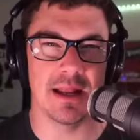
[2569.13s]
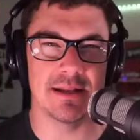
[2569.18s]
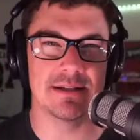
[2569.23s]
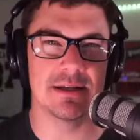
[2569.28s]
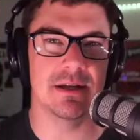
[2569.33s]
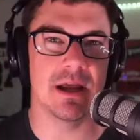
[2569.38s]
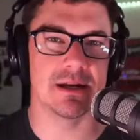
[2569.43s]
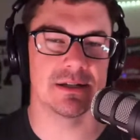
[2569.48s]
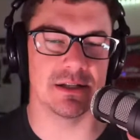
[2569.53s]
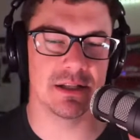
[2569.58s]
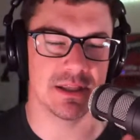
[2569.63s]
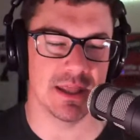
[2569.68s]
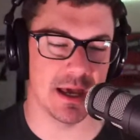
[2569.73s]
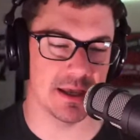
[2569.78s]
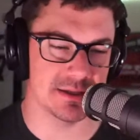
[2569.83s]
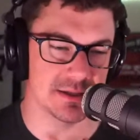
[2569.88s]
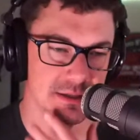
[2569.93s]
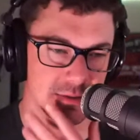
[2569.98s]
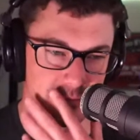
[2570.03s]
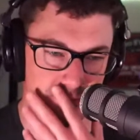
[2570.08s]

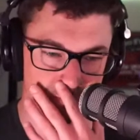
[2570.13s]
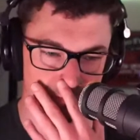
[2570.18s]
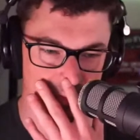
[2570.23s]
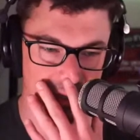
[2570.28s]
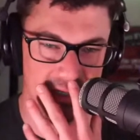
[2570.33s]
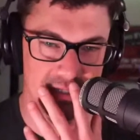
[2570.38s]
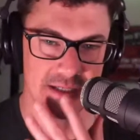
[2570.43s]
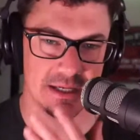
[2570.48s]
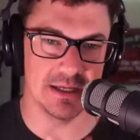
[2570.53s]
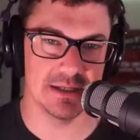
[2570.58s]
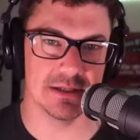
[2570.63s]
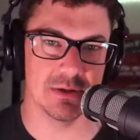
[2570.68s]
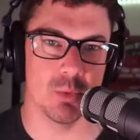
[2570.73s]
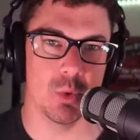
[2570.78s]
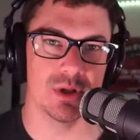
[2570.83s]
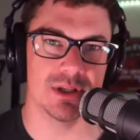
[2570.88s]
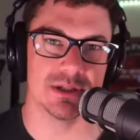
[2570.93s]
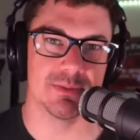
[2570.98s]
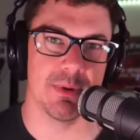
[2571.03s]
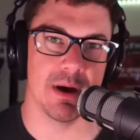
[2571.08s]
19,000 PTs
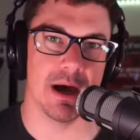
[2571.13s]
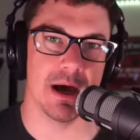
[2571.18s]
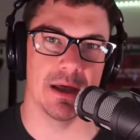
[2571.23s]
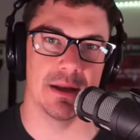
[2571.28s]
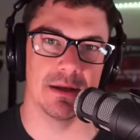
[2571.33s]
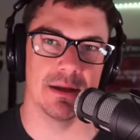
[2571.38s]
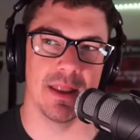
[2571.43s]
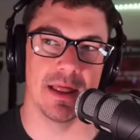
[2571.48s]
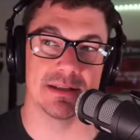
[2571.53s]
in one spot.